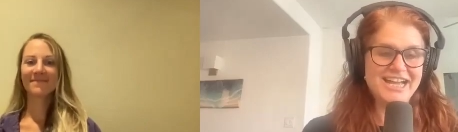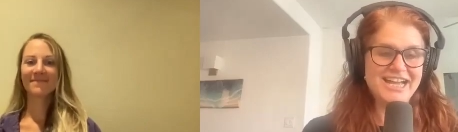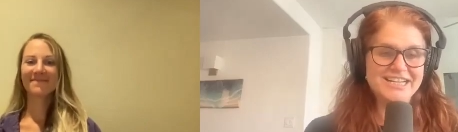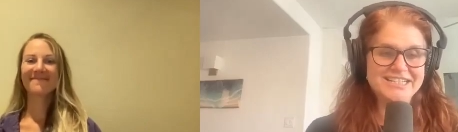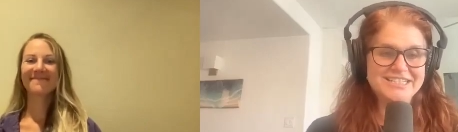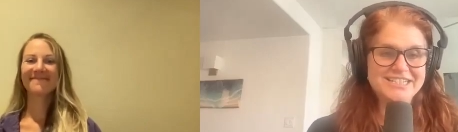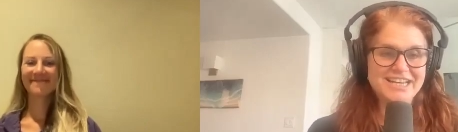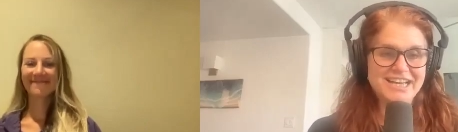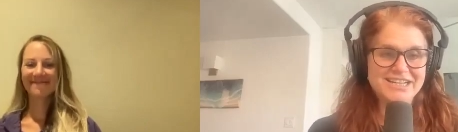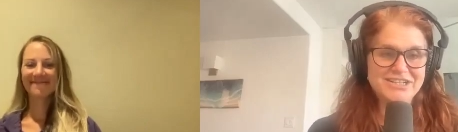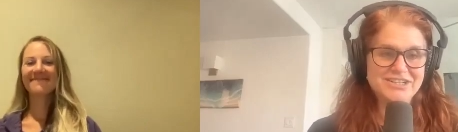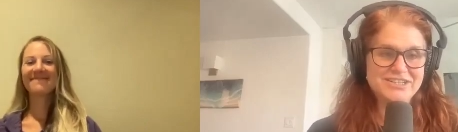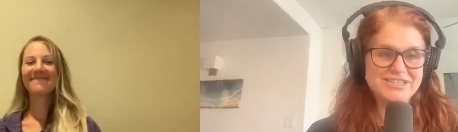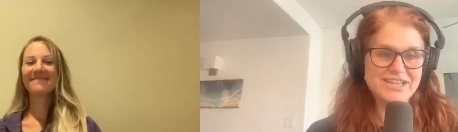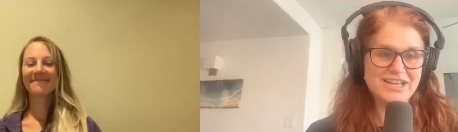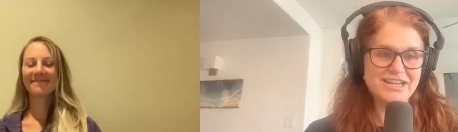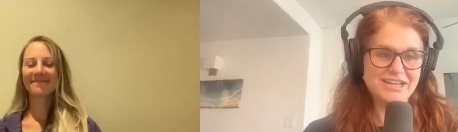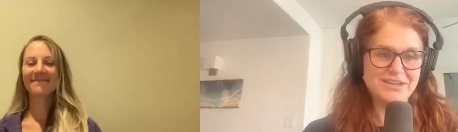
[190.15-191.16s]
Speaker 1: And I
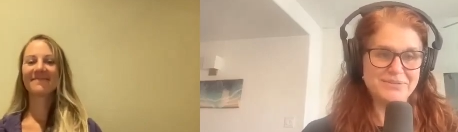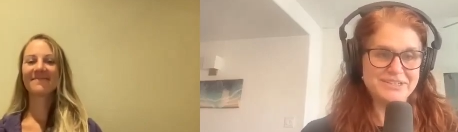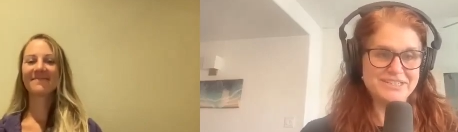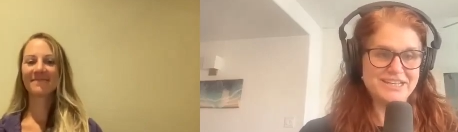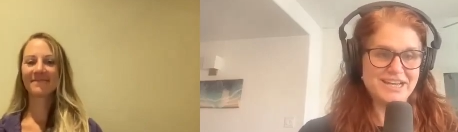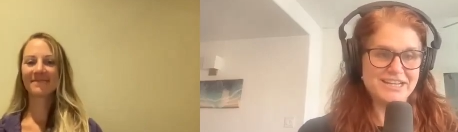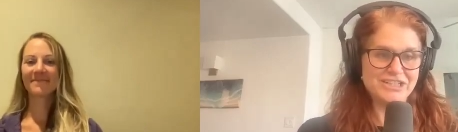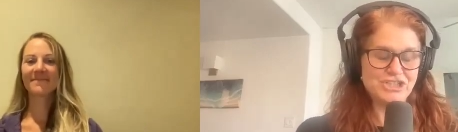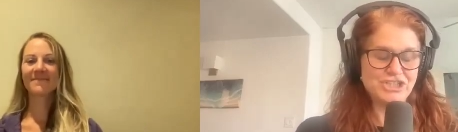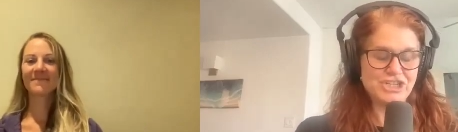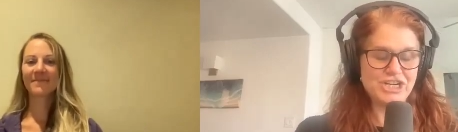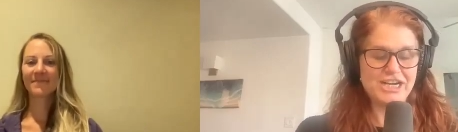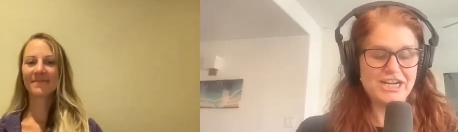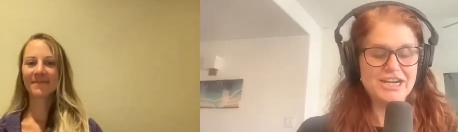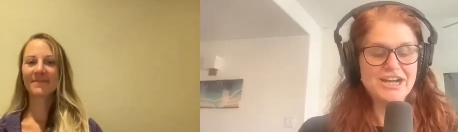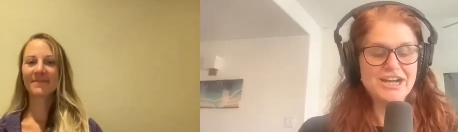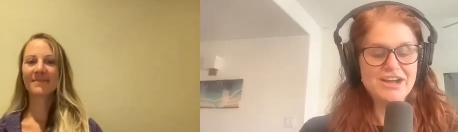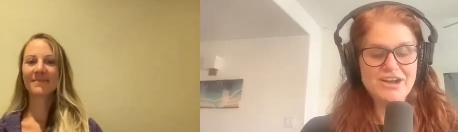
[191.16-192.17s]
just thought I would kind of
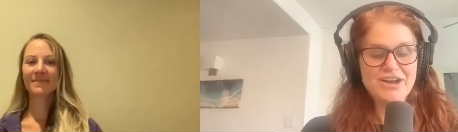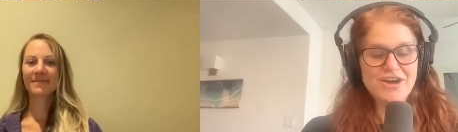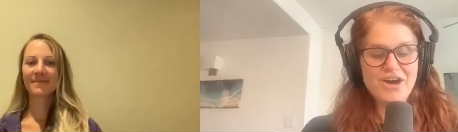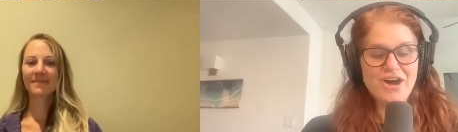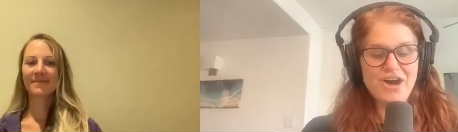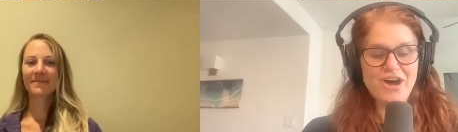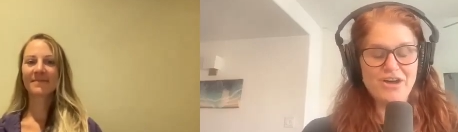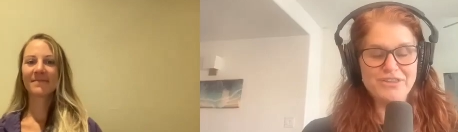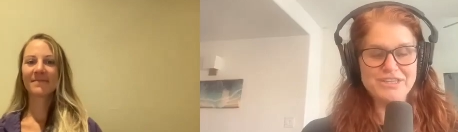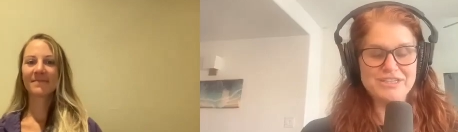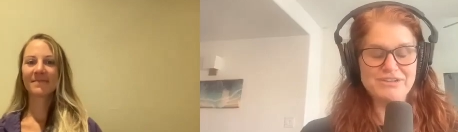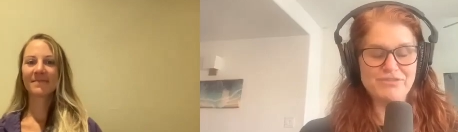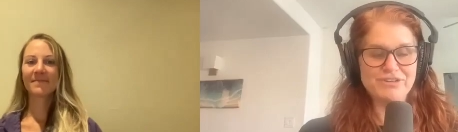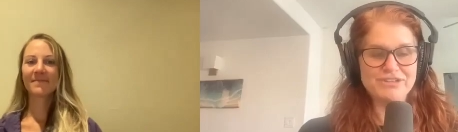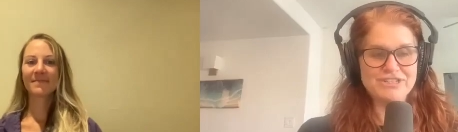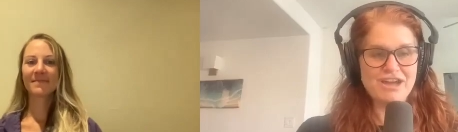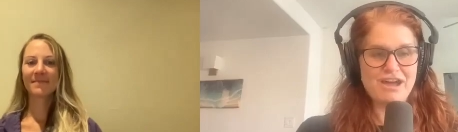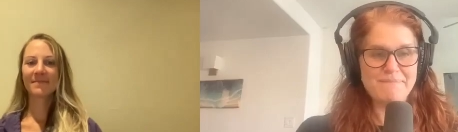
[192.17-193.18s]
share all the
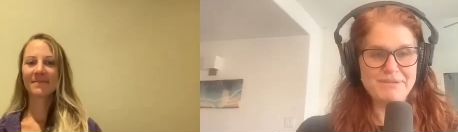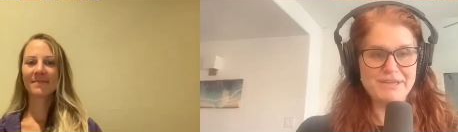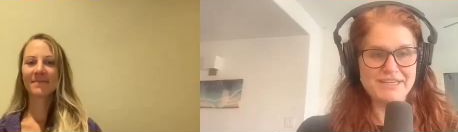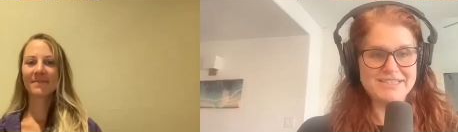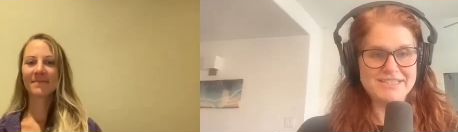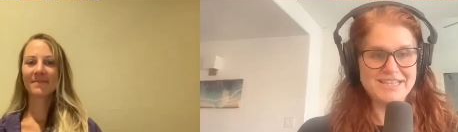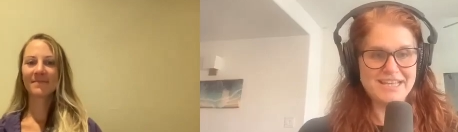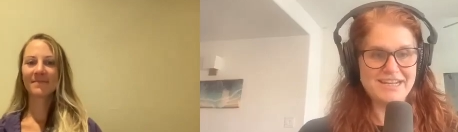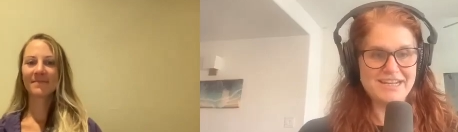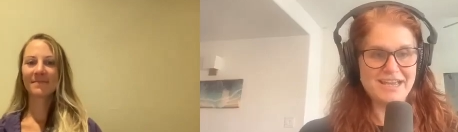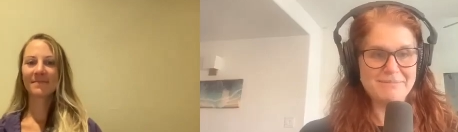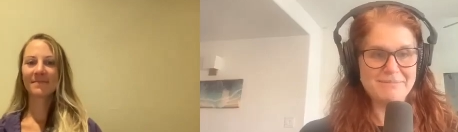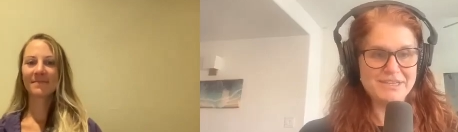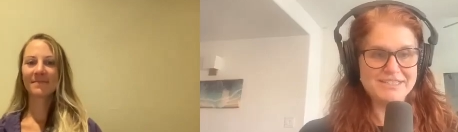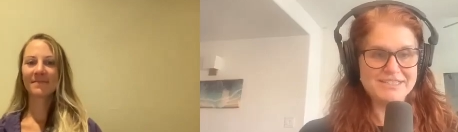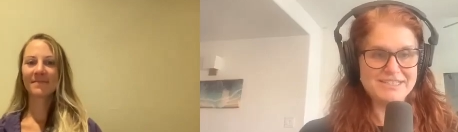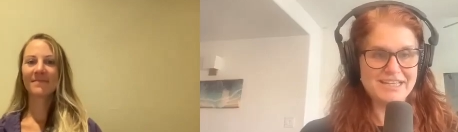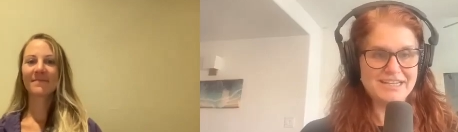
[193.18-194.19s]
different topics that
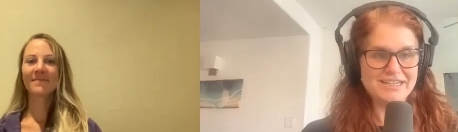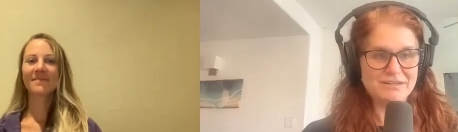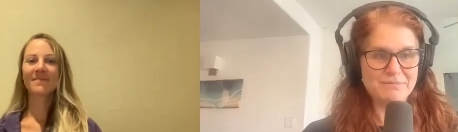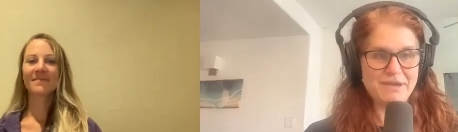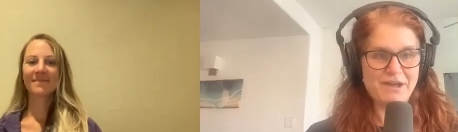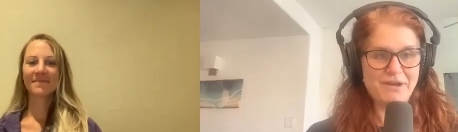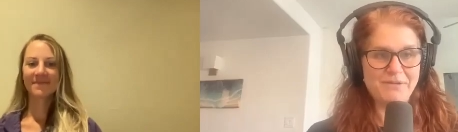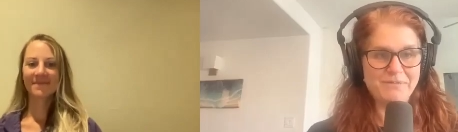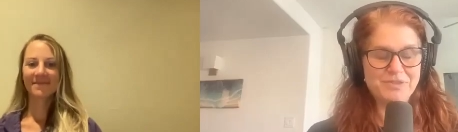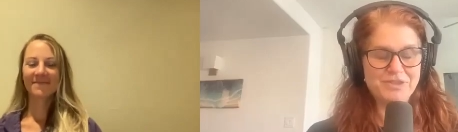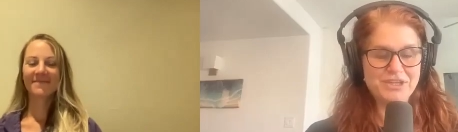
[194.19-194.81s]
I'm excited about